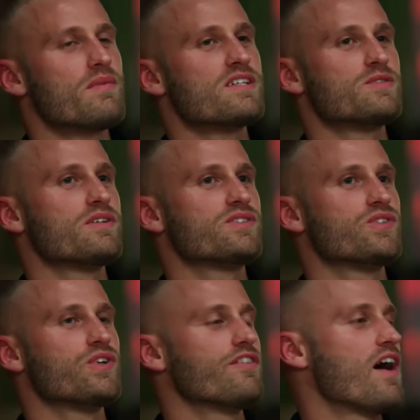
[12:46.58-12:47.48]
What am I supposed to
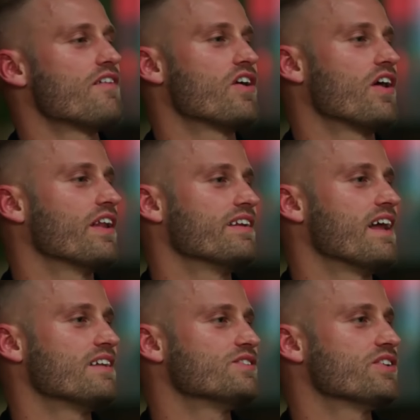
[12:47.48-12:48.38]
do if I've got
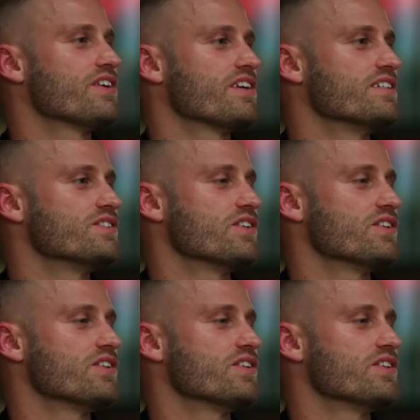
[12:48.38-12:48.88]
uncertainties?